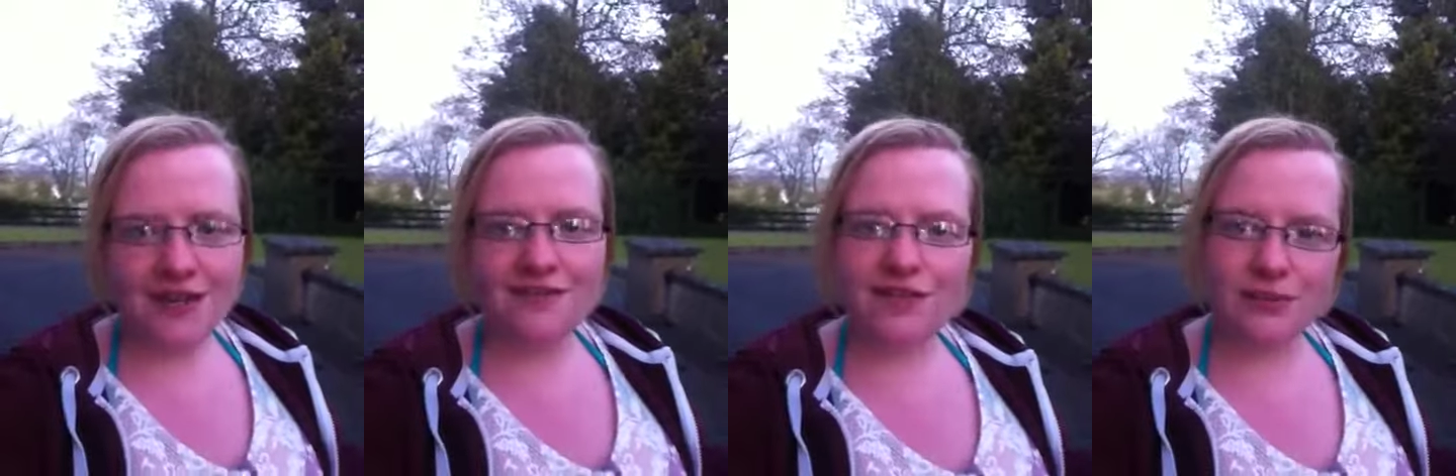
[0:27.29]

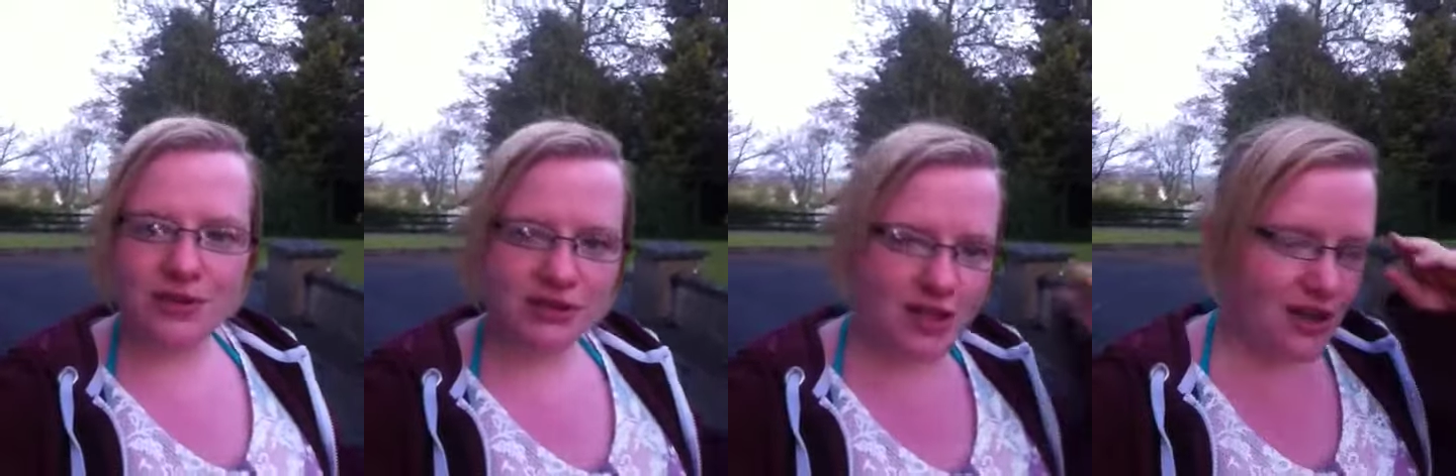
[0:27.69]
for the
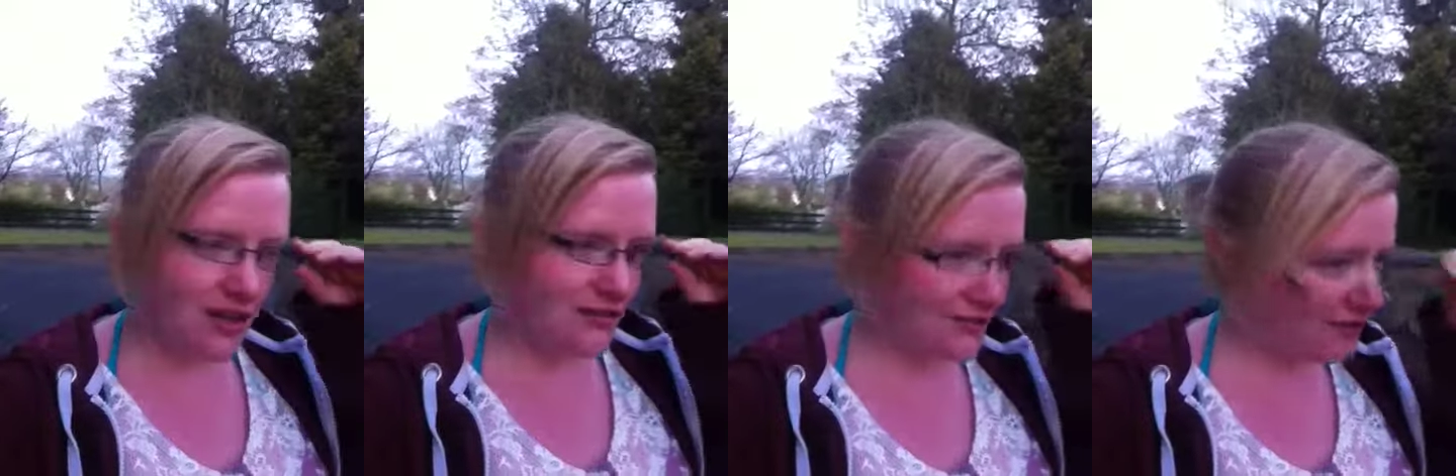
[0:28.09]
month
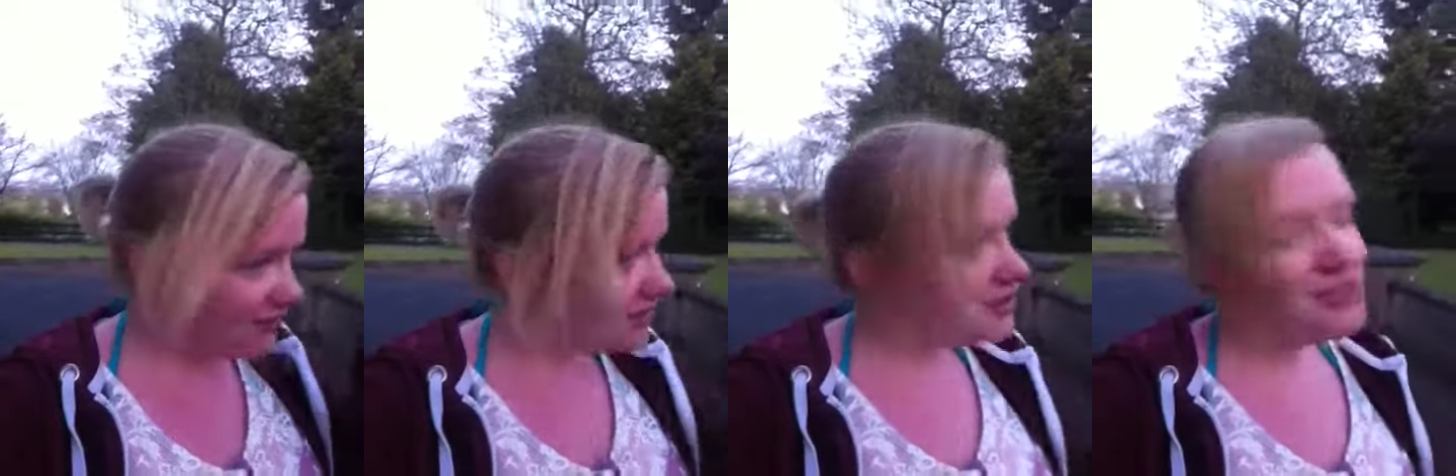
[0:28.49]
of
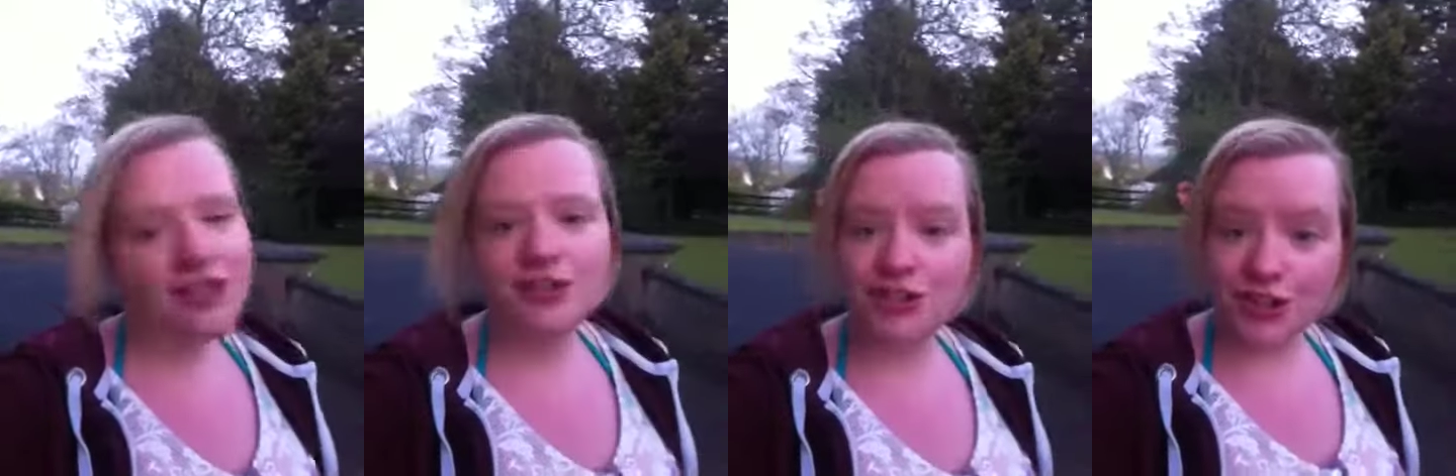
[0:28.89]

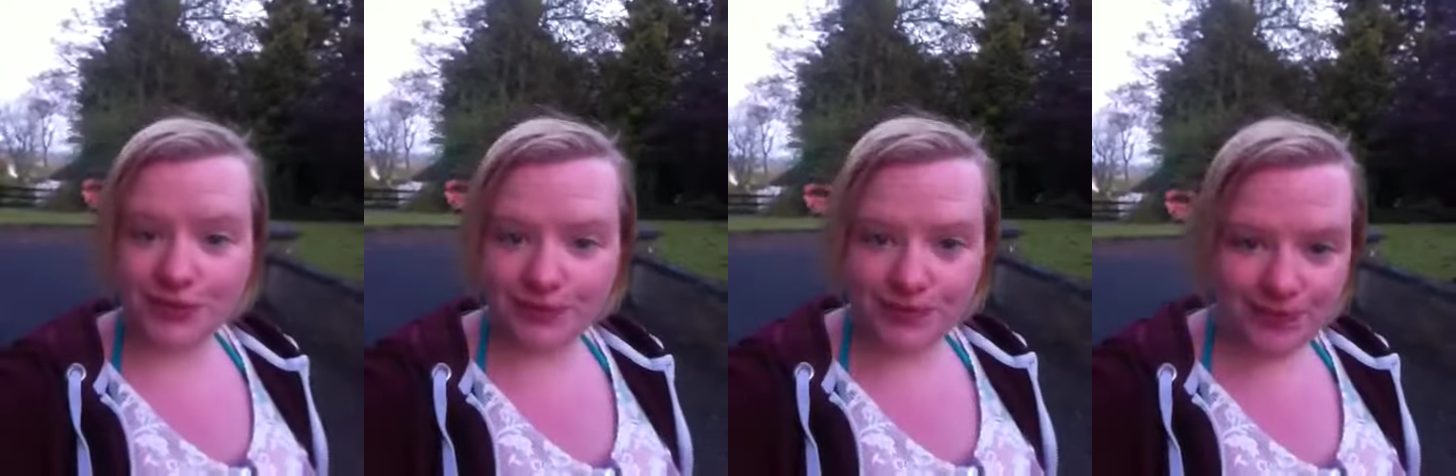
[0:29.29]
June.